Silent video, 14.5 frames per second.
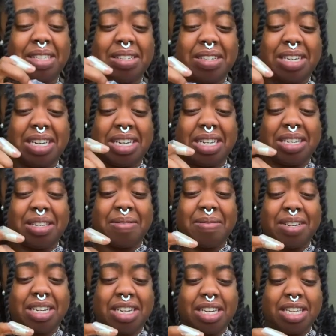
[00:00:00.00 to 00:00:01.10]
Okay, so
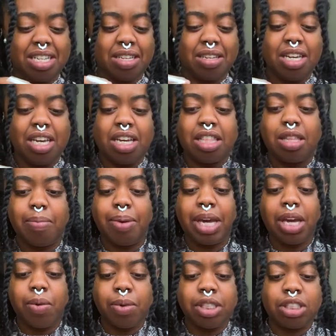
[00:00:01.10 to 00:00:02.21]
the
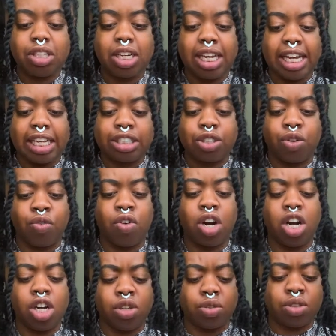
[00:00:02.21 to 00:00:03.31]
pink ones are less
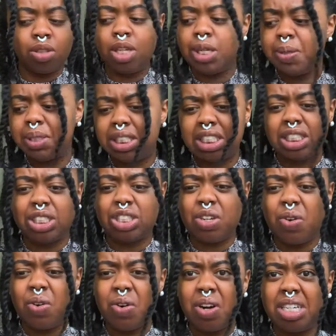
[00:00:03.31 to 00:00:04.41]
gross. It was just the
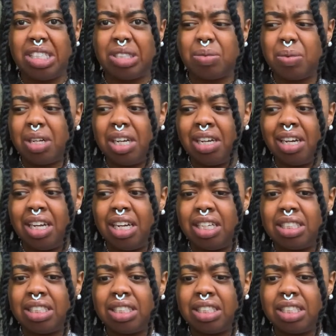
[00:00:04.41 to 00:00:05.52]
orange
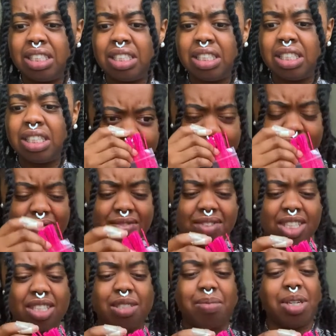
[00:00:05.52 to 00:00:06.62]
ones.
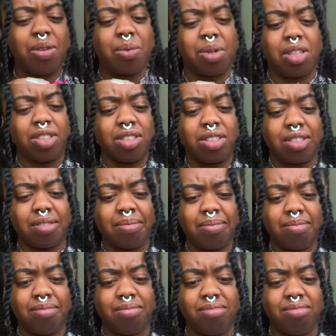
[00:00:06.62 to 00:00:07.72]
They smell worse.
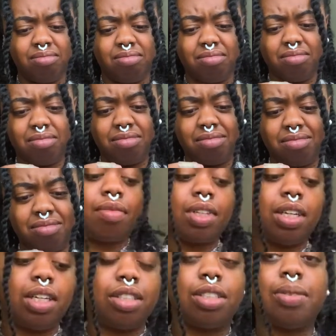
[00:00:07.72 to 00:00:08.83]

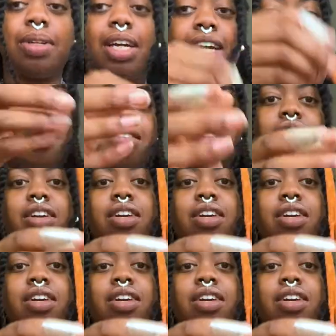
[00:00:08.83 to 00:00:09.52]
All right, so we got